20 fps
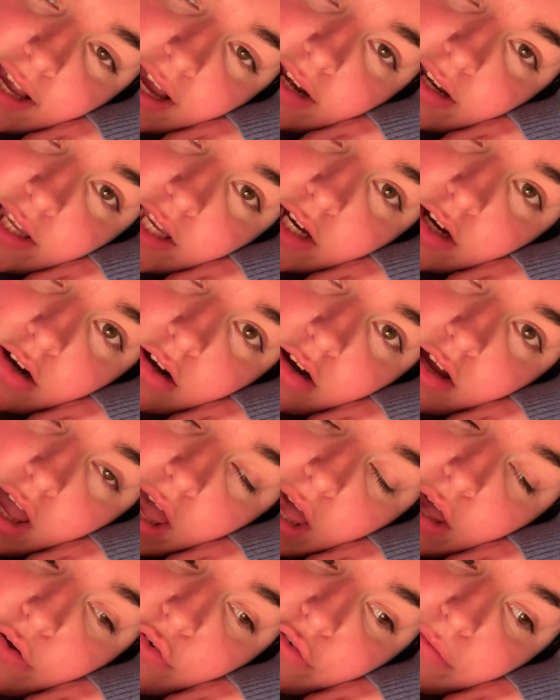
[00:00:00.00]
can hear
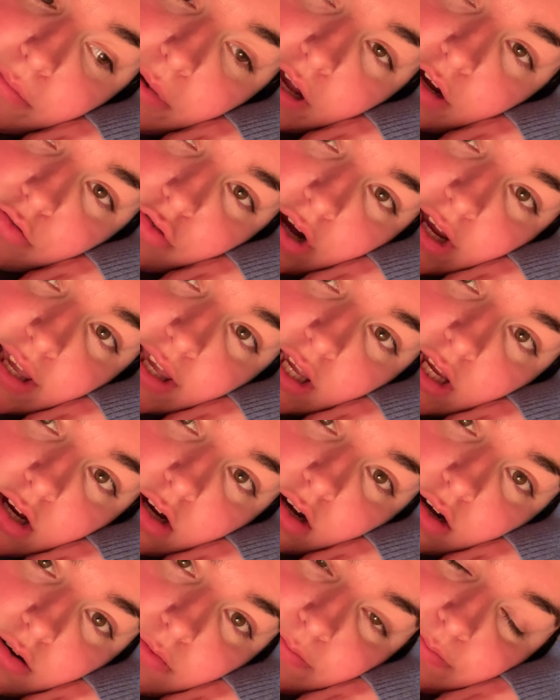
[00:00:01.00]
out of my right
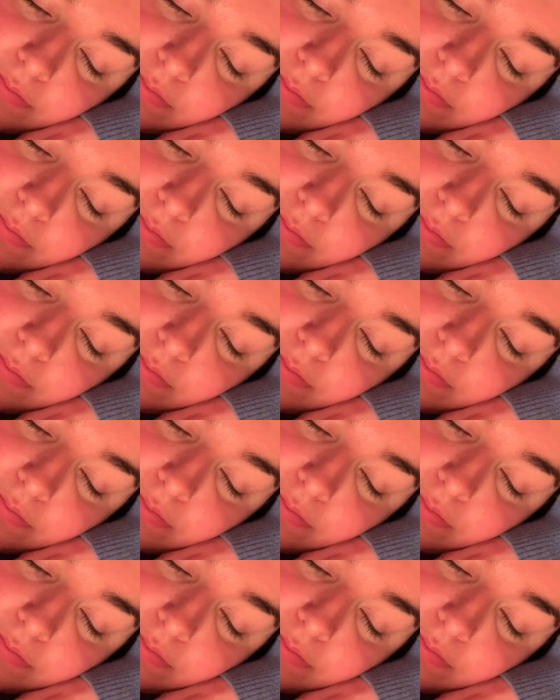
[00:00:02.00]
ear.